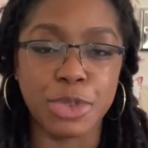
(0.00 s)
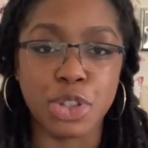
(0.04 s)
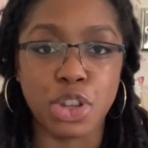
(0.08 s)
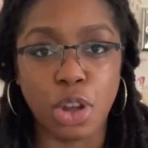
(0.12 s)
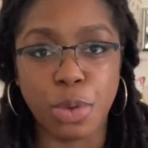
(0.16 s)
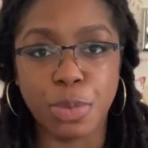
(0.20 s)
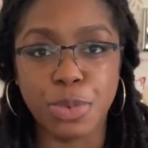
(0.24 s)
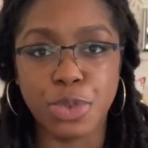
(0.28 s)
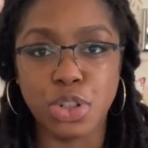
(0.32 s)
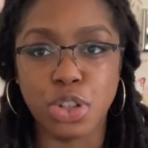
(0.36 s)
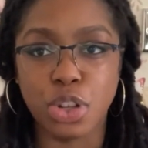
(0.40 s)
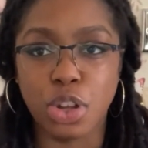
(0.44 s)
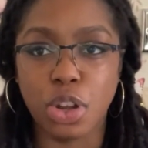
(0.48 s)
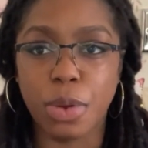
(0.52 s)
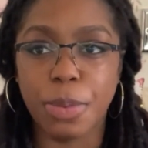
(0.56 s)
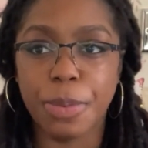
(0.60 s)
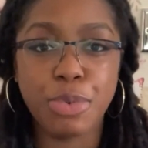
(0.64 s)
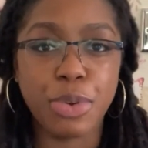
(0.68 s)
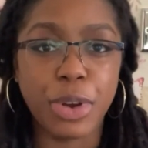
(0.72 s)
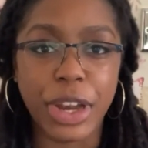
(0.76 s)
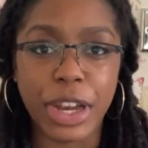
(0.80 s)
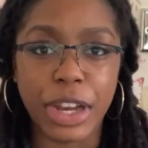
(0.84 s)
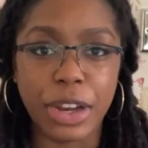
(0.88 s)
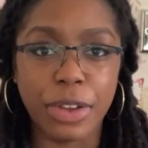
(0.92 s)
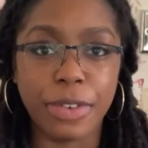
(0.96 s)
Topshop,
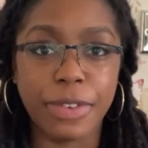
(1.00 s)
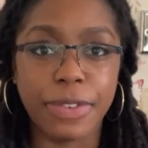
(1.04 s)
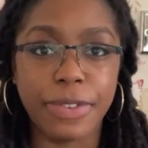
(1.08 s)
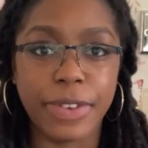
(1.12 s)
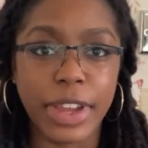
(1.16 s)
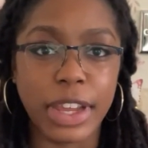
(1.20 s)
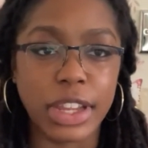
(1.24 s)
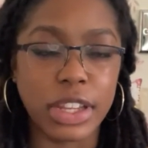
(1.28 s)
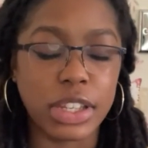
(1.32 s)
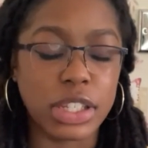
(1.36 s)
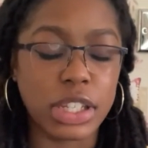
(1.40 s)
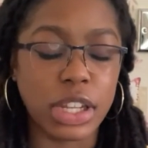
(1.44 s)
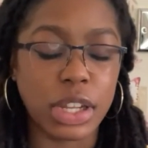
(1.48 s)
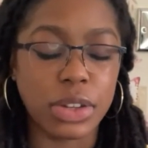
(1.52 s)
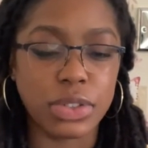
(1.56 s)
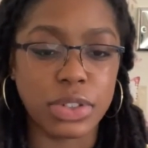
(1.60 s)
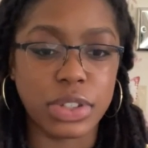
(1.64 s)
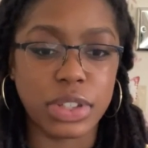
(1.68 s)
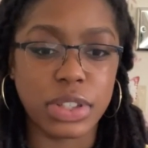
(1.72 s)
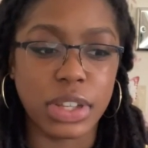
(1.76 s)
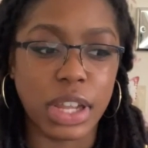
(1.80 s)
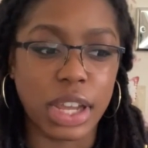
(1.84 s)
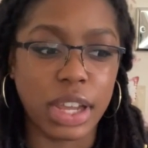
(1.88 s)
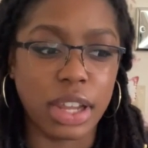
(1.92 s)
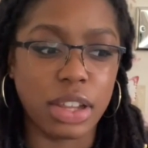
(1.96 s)
Pretty Little Thing. So I was
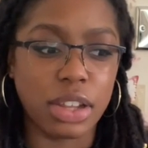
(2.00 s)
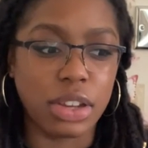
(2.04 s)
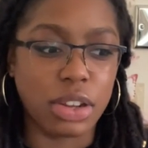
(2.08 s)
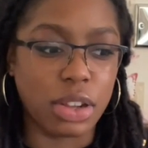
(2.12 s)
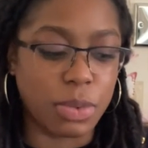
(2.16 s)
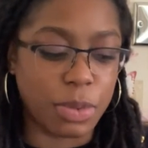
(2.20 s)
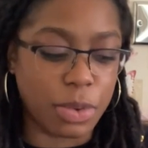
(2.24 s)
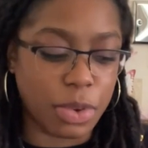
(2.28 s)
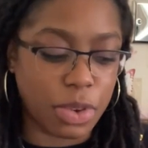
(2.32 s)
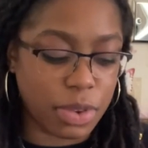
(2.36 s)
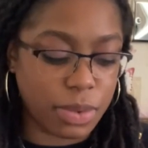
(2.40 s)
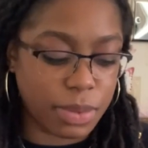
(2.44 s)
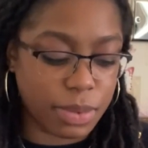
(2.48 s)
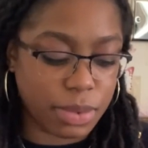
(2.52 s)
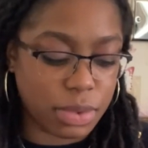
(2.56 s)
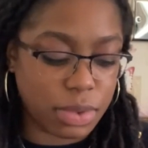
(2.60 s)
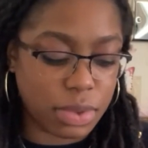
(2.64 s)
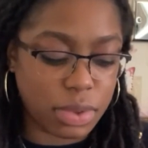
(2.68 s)
just like, you know what,